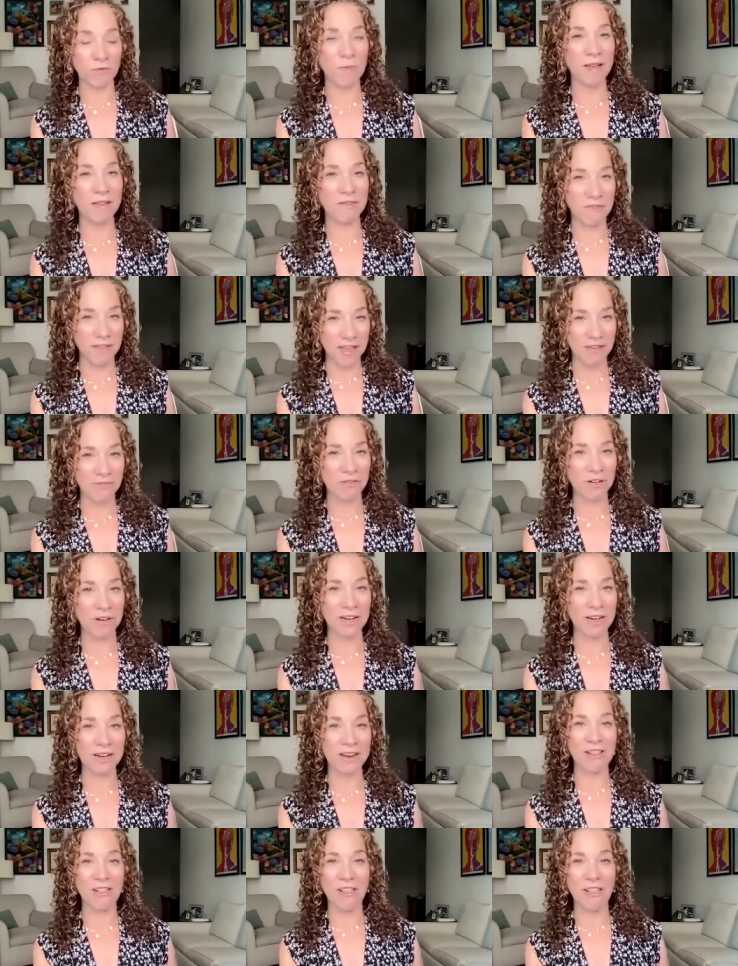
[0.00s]
of my
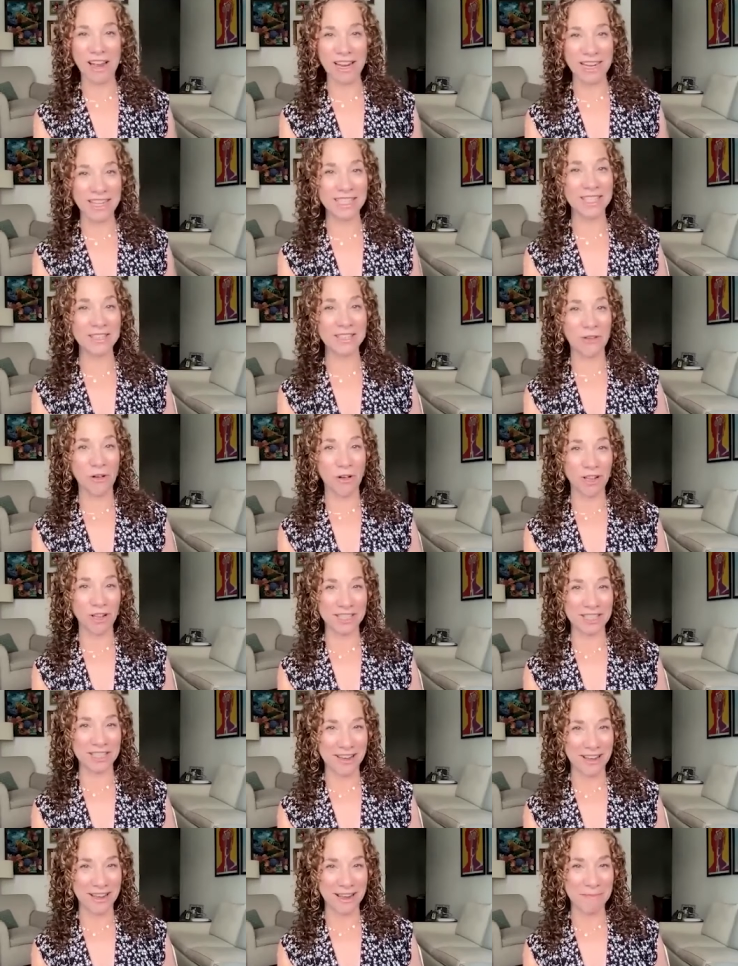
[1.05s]
favorite clients of all
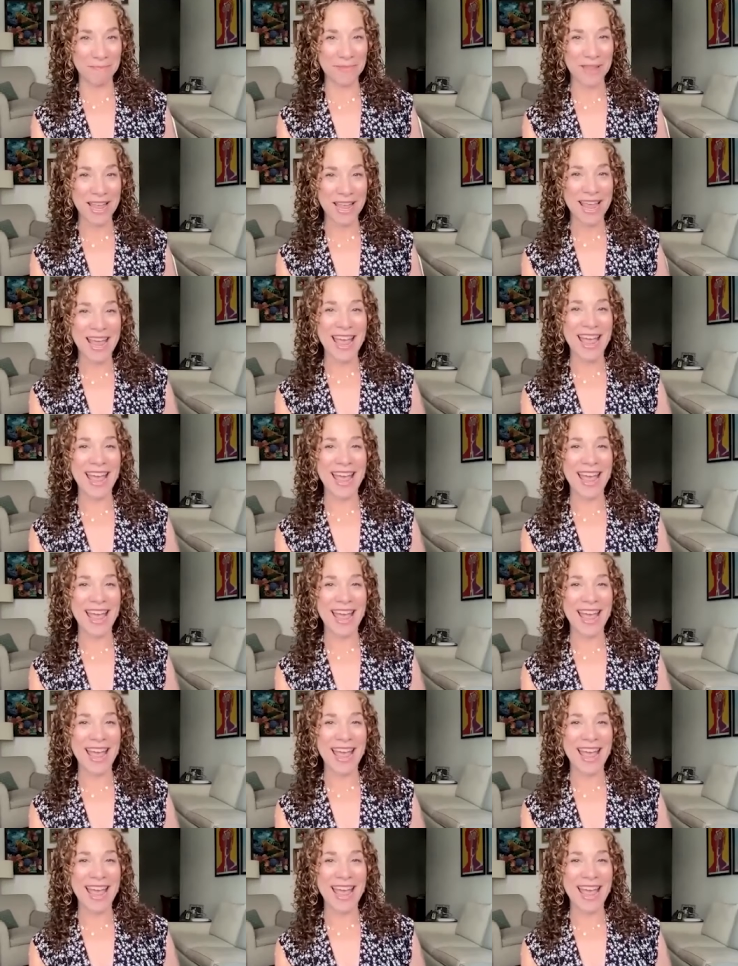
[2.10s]
time.